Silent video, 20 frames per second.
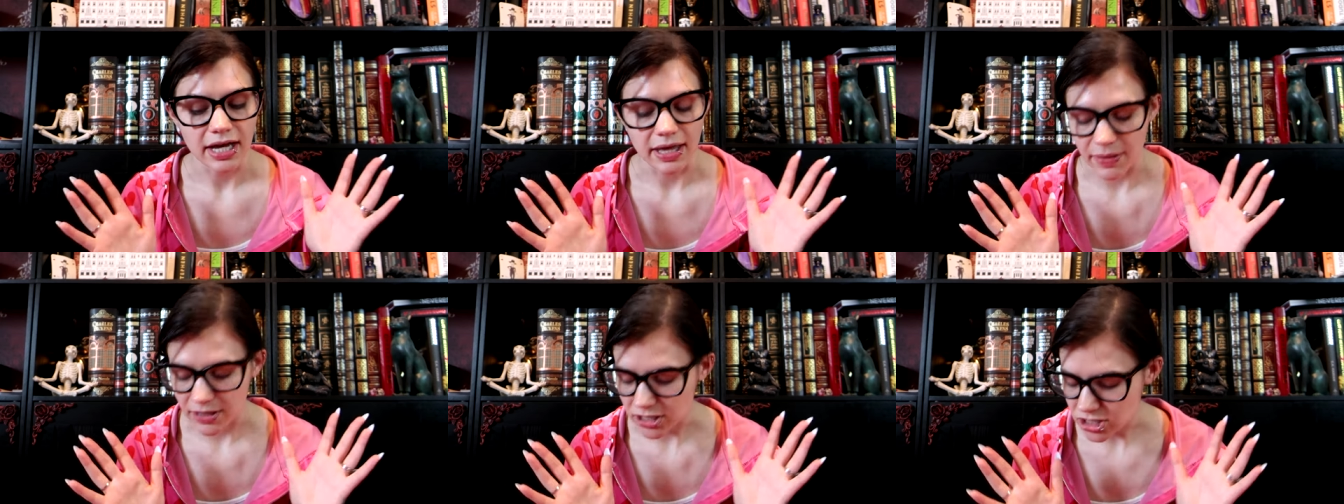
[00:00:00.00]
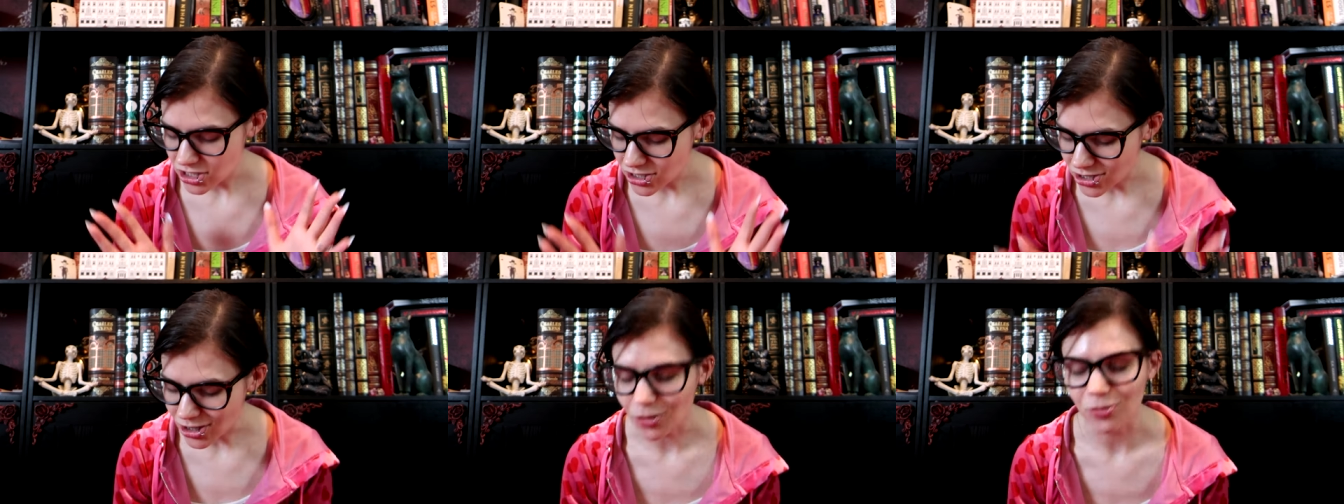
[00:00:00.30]
And
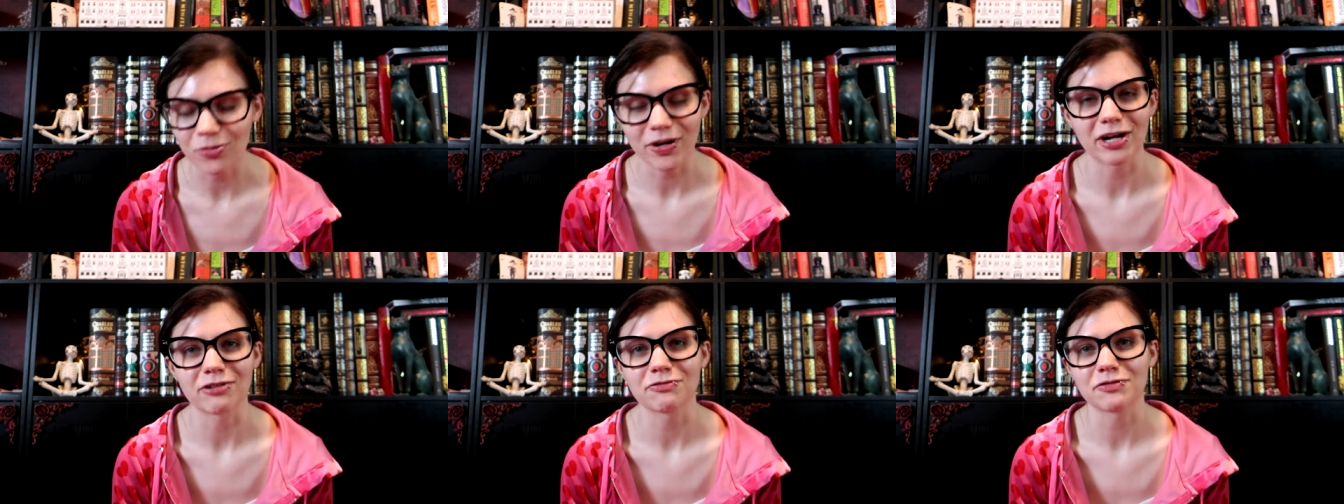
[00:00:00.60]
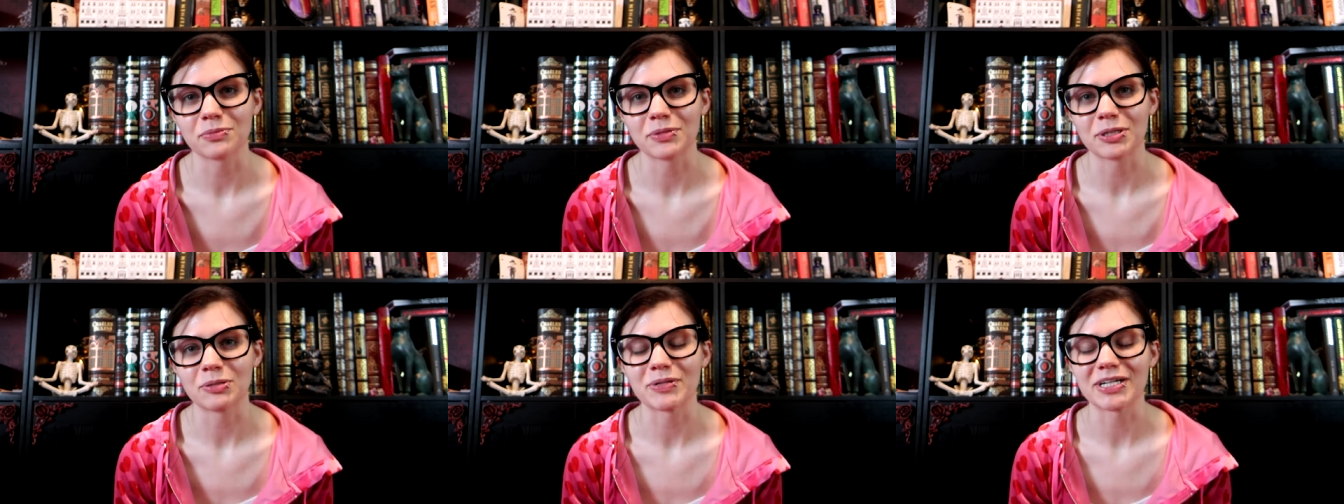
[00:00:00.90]
that's so rare
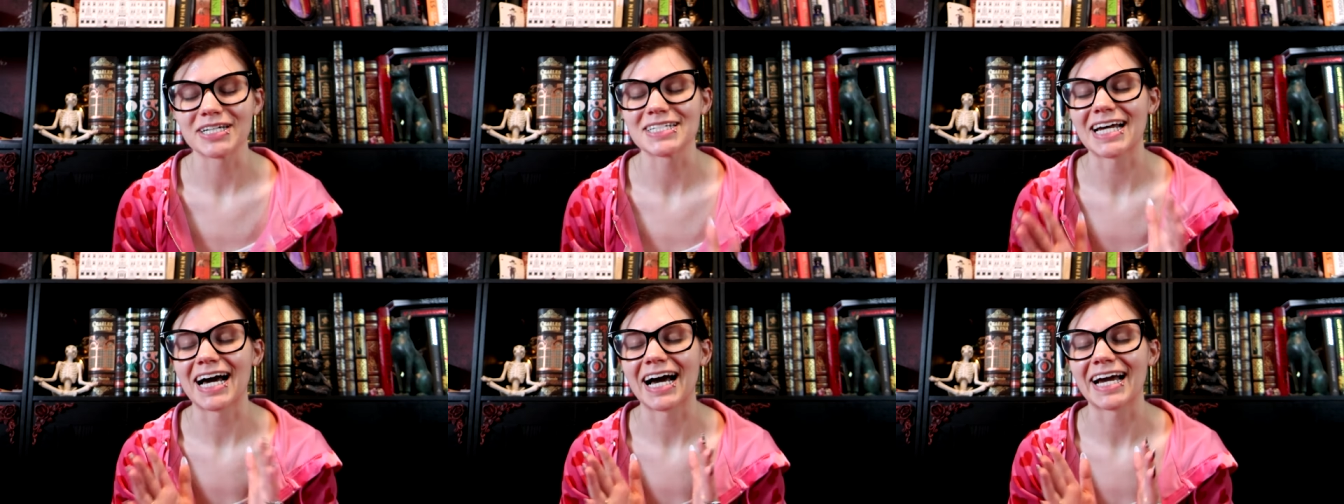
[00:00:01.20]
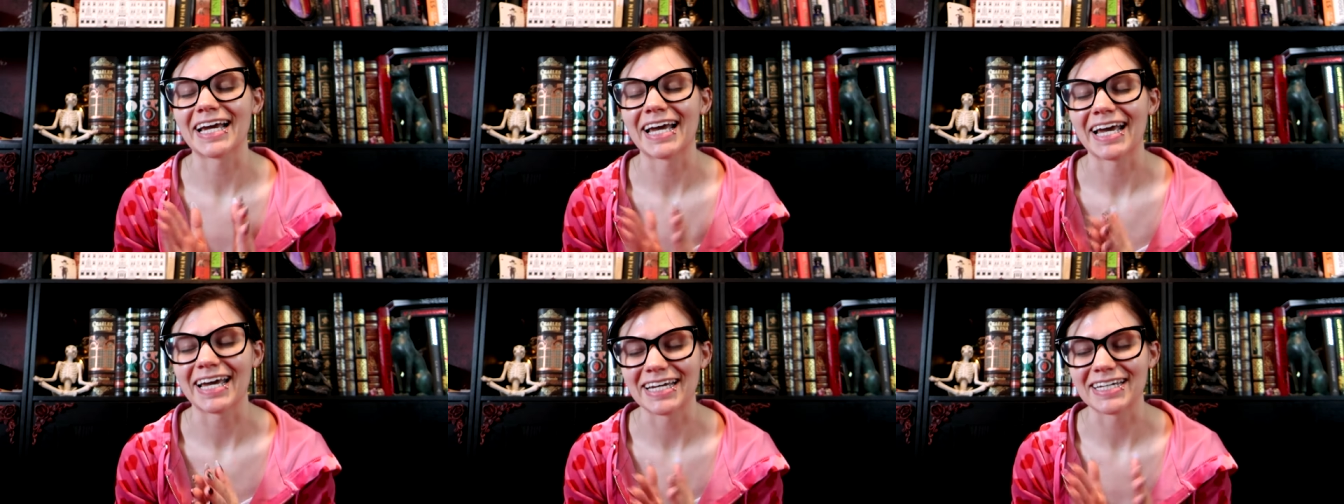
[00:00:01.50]
for me because
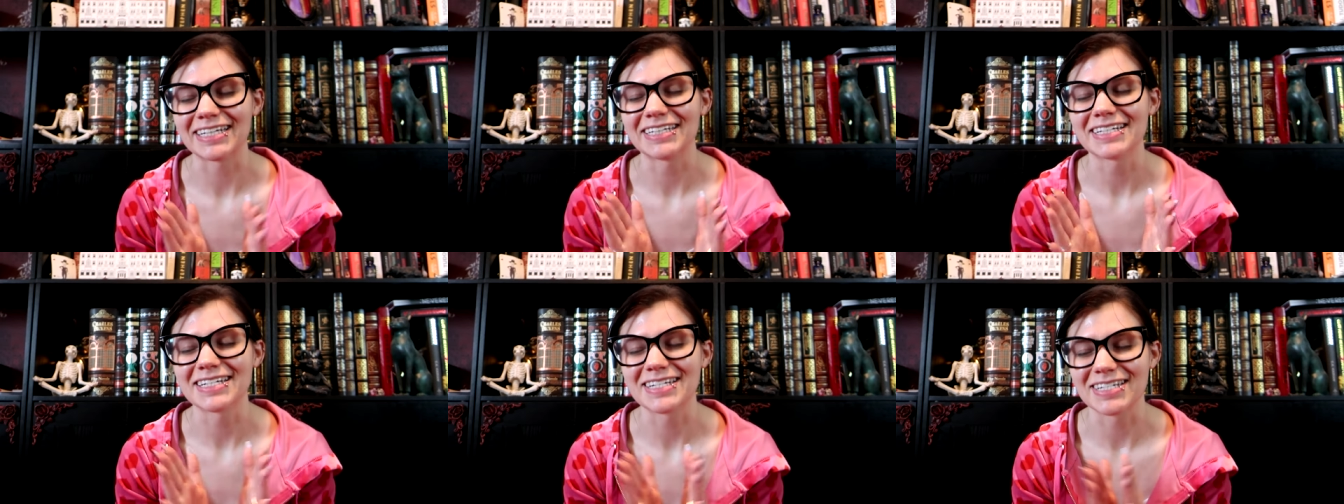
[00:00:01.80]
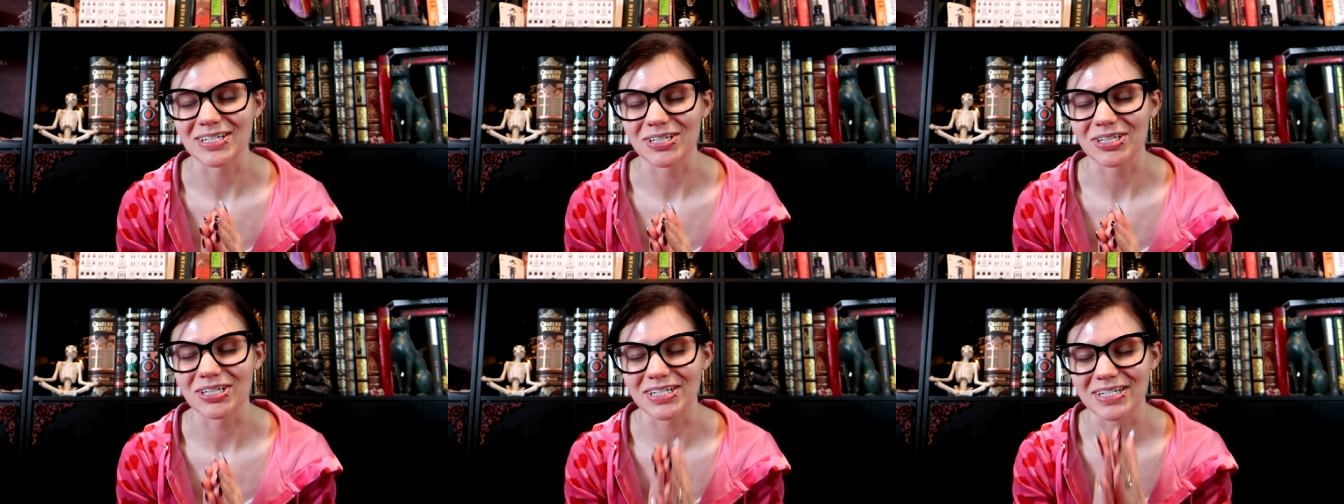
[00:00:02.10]
I hate
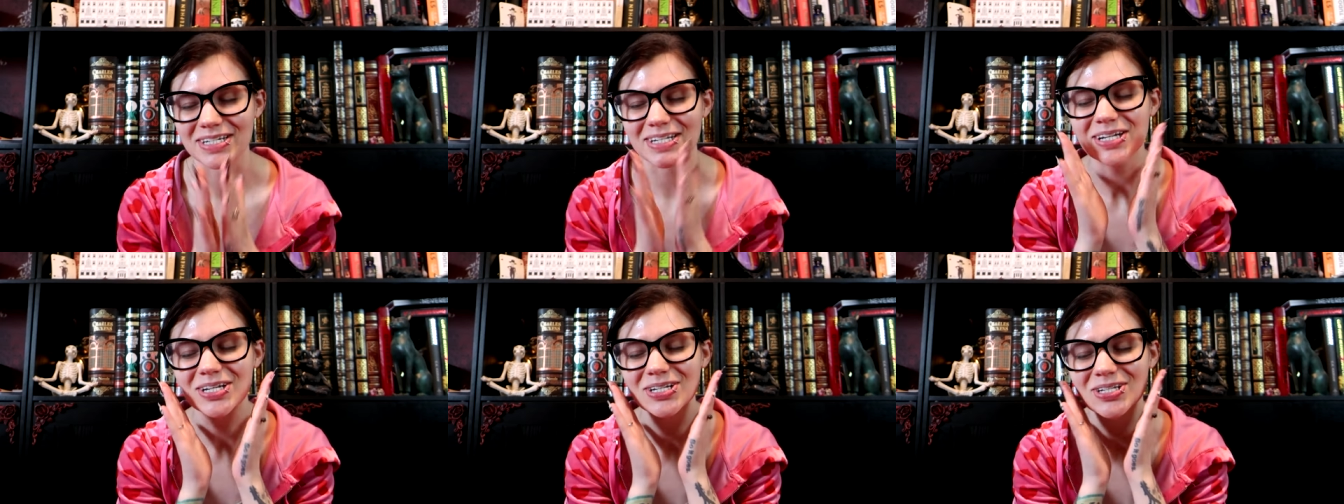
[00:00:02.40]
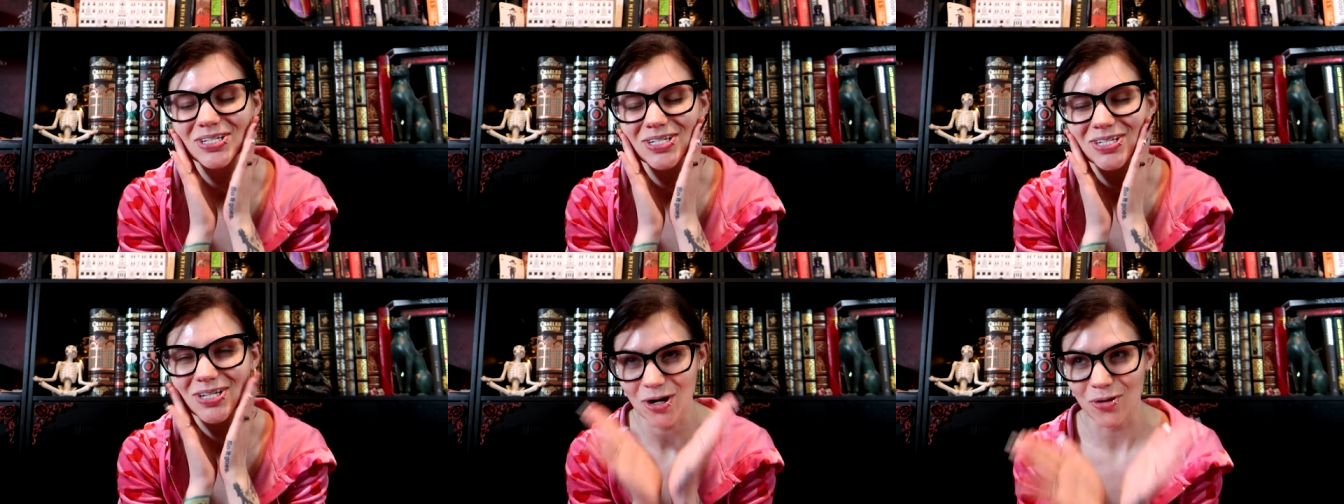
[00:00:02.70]
series
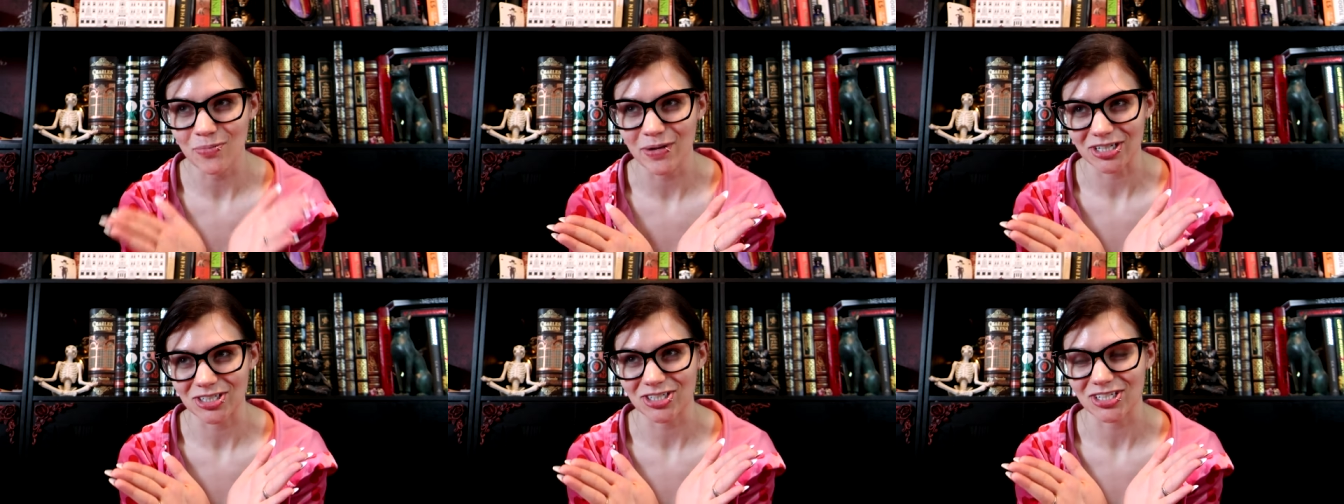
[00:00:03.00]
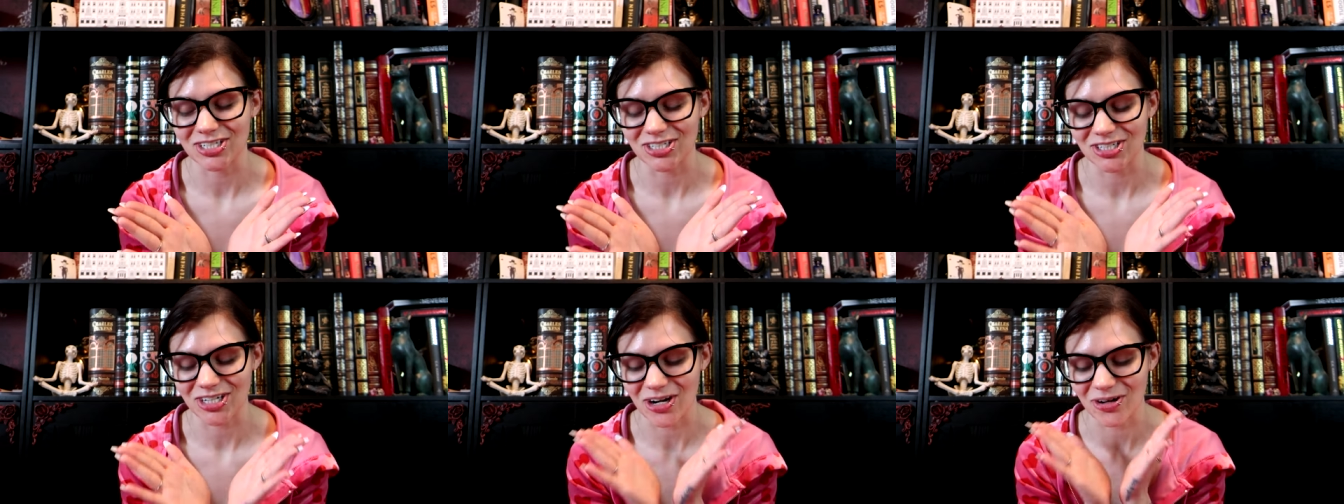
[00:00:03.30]
so much
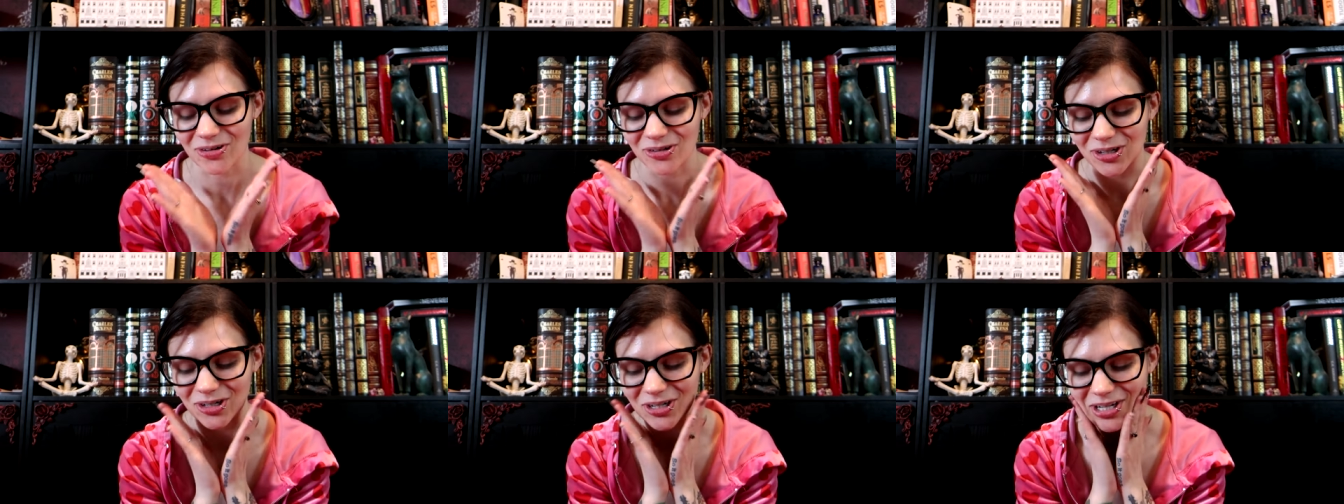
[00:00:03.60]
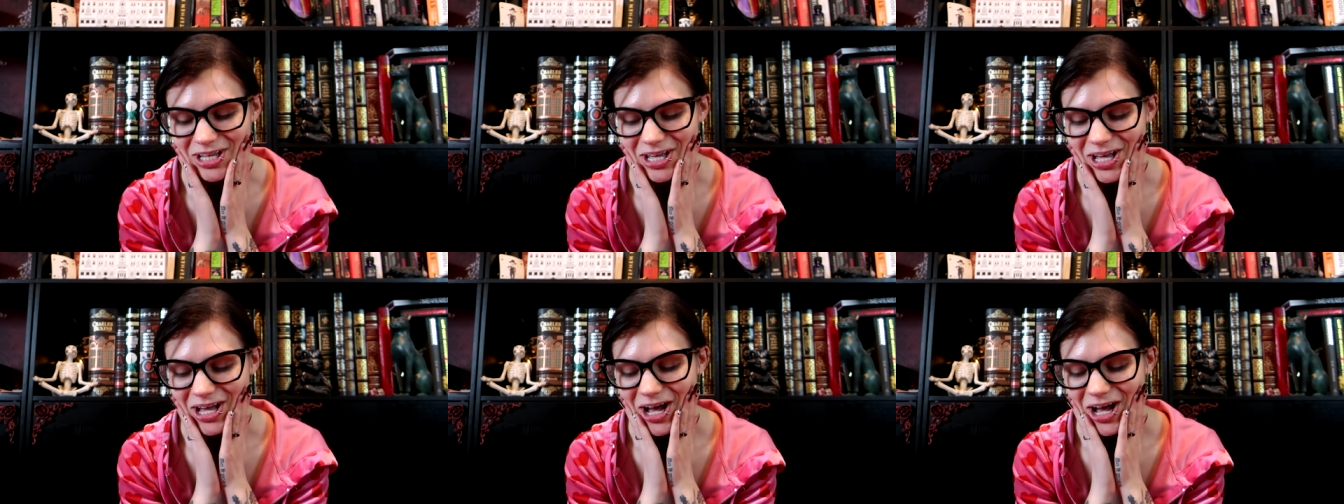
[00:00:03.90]
in general.